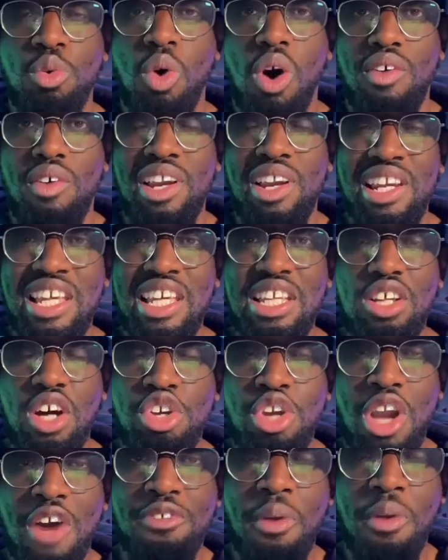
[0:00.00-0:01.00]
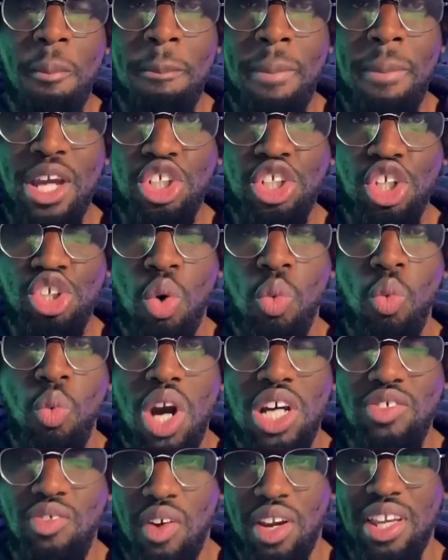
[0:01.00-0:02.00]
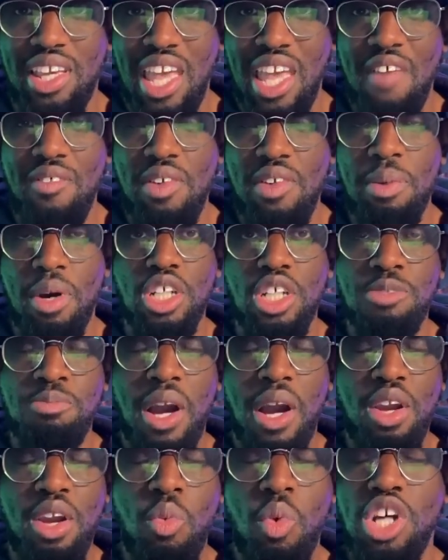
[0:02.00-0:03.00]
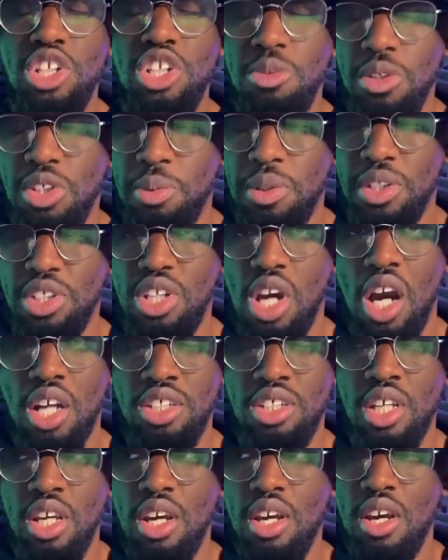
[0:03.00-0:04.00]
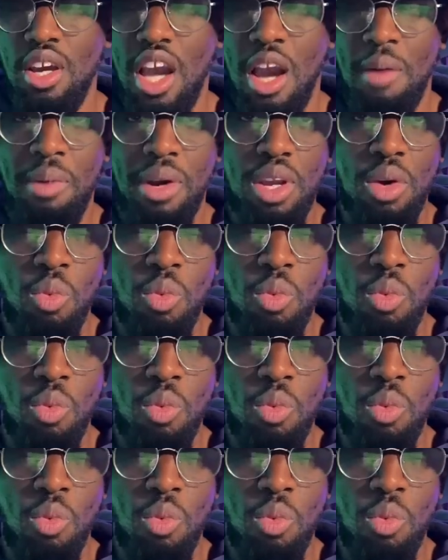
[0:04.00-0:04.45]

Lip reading: are a leader, you have to measure your words very carefully, because by your words, you should be judged. And by your